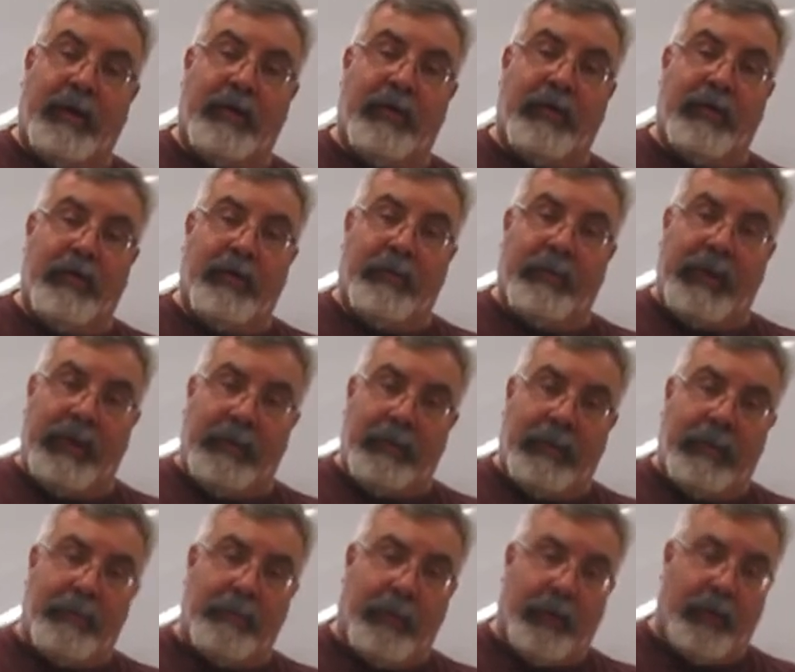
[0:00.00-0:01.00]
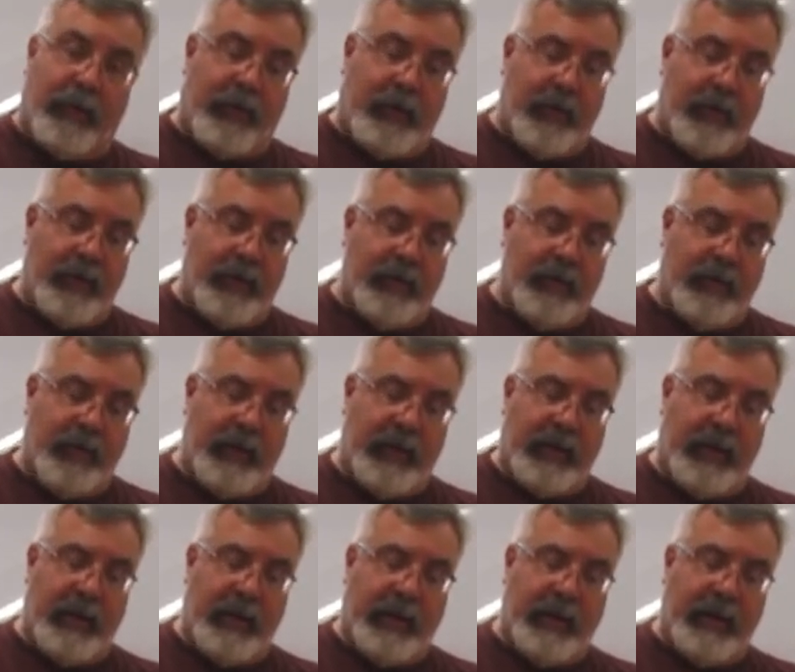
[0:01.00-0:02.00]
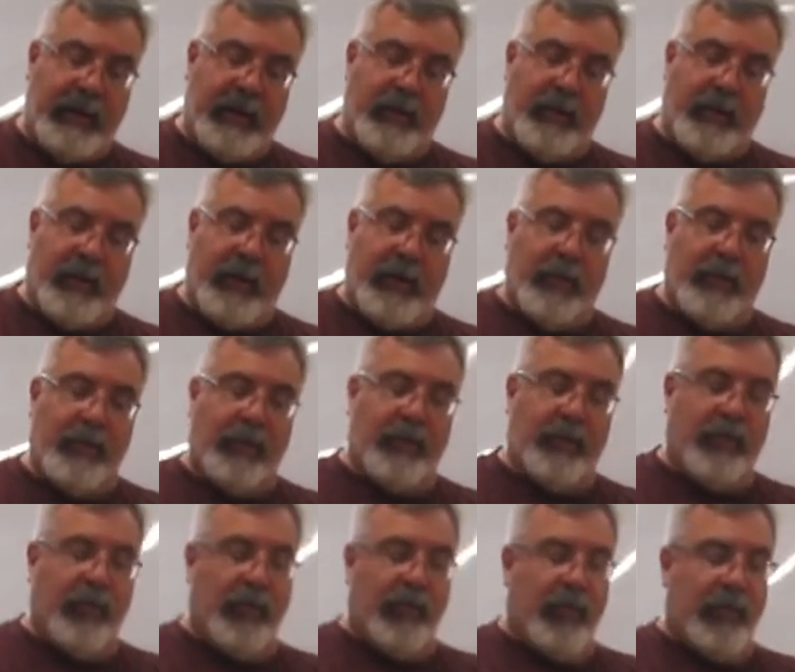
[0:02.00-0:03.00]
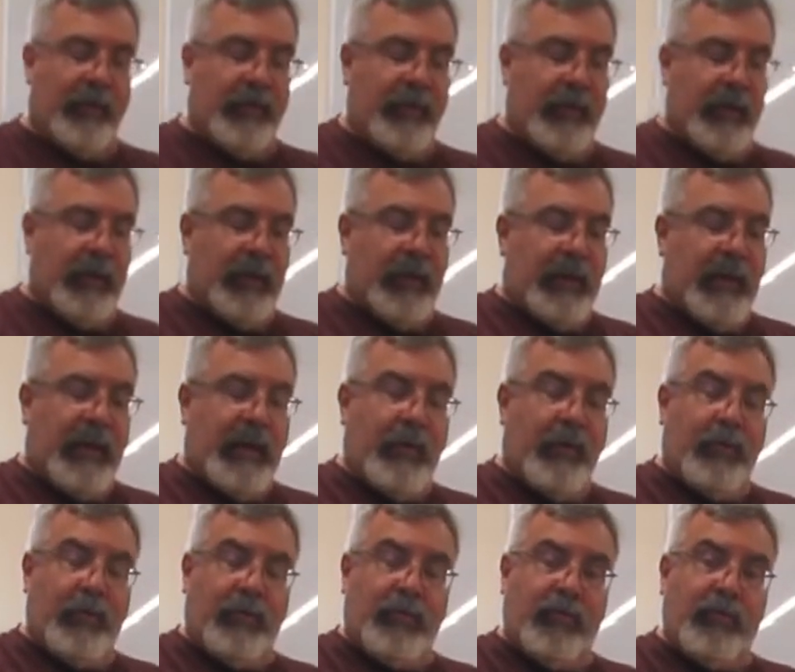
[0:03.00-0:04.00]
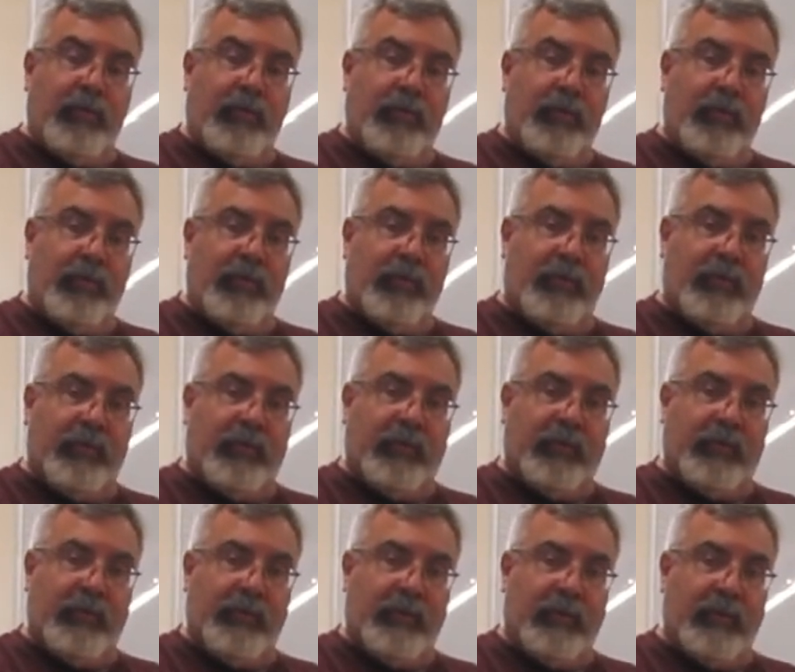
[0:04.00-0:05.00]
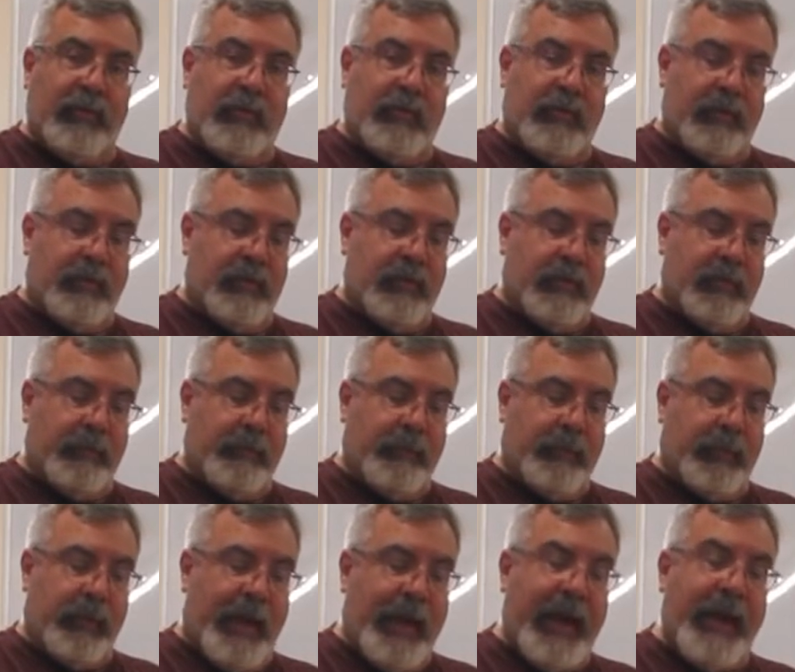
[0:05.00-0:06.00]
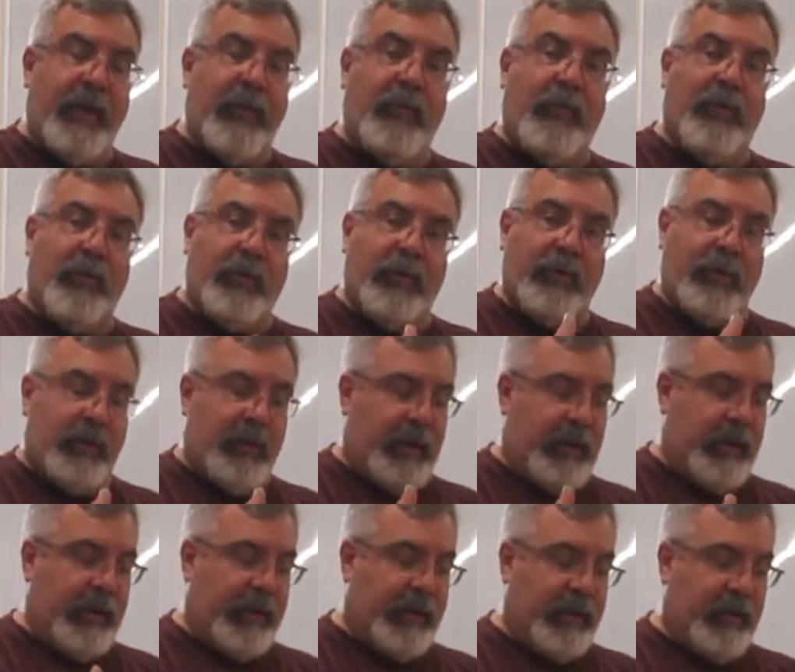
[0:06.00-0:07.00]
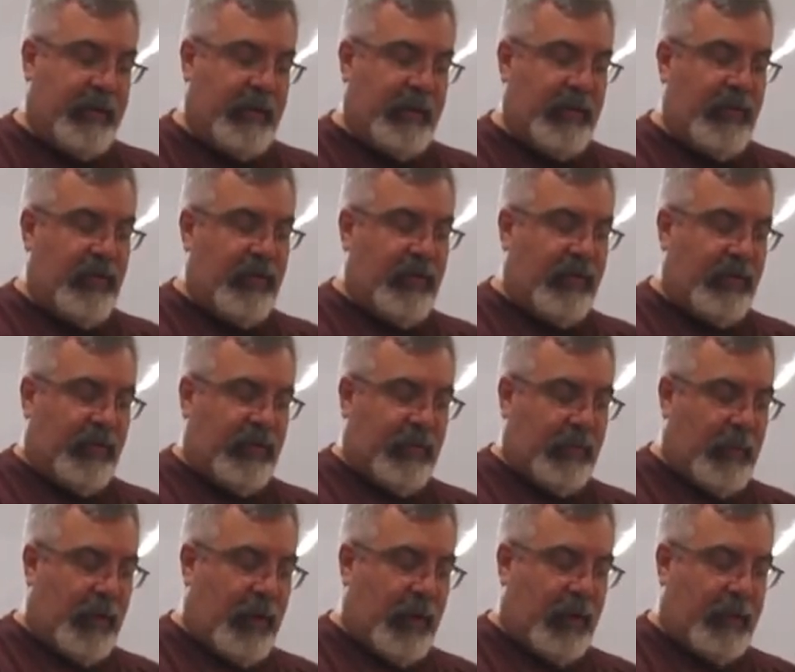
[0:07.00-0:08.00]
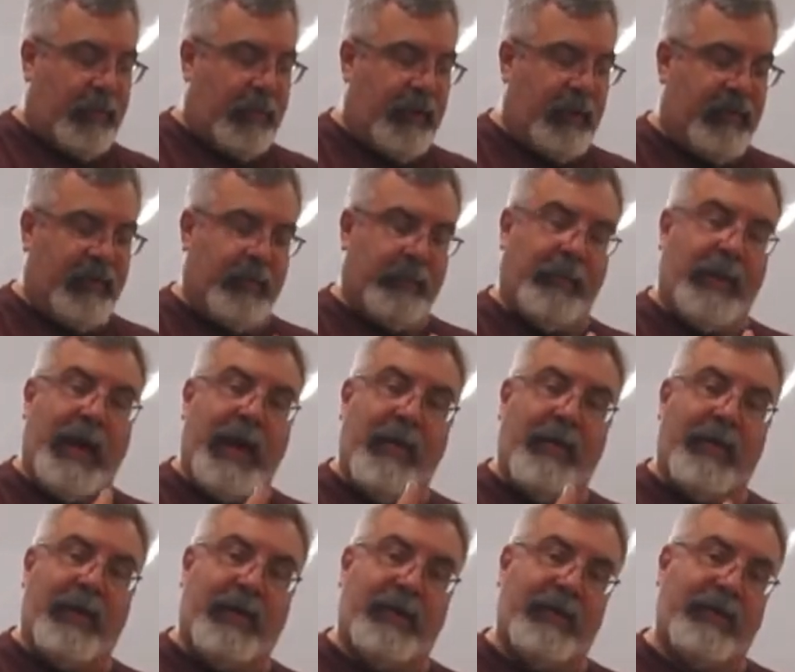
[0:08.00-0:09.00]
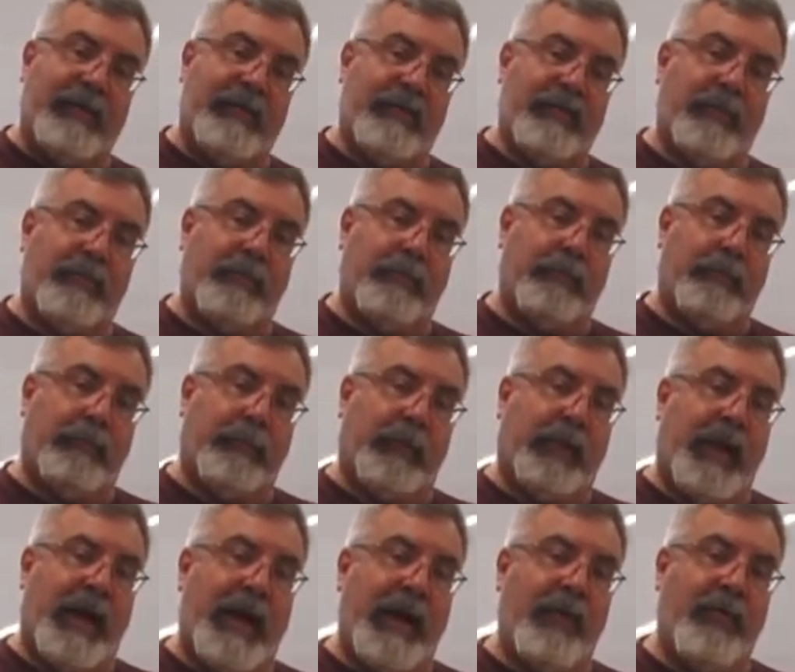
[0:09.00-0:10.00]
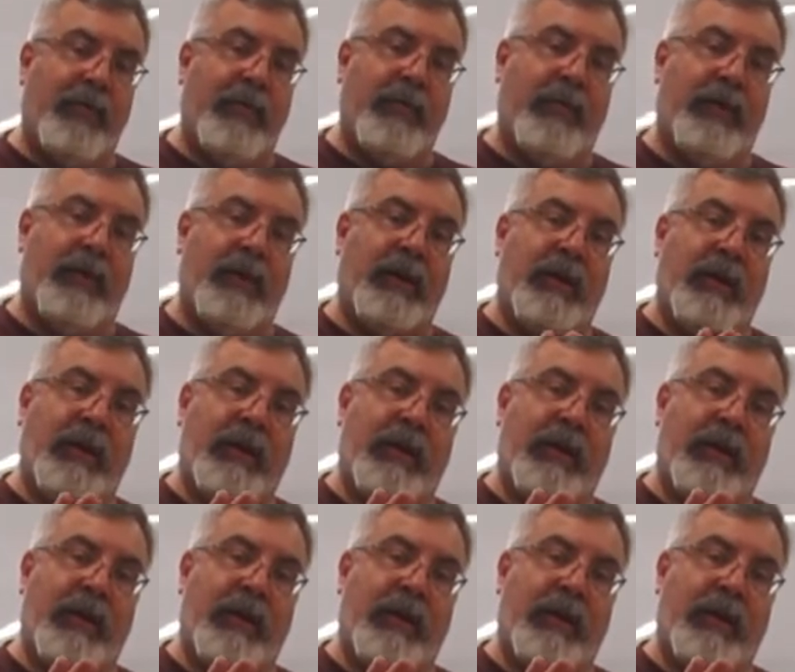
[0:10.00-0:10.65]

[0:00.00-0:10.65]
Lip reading: here to make my parting, okay? And then what I would do is I would use the plywood. I could use a smaller piece of plywood. I could use a plywood